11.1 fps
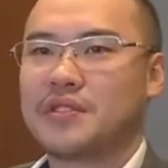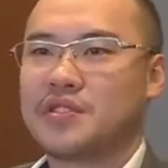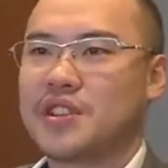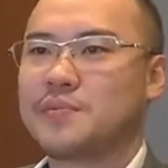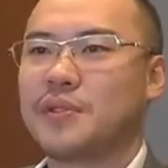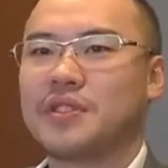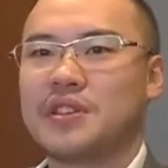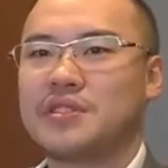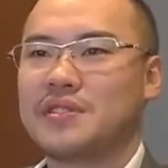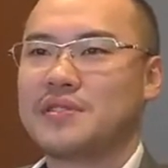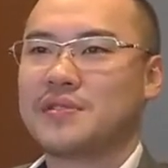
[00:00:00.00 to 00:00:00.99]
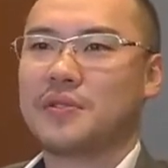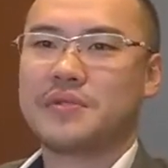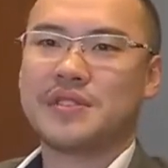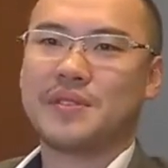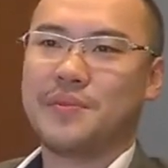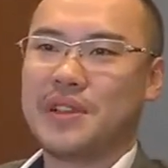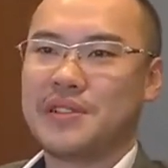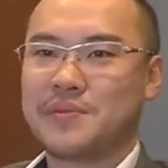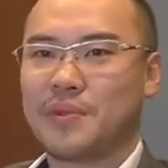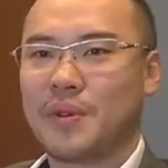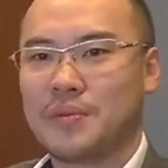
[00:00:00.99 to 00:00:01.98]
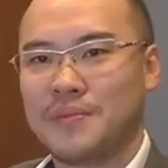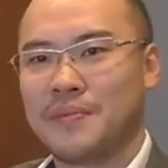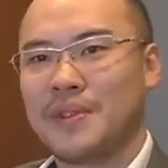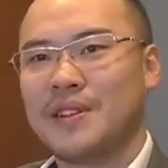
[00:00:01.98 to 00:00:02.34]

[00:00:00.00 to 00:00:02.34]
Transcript: Transportation is always the biggest problem.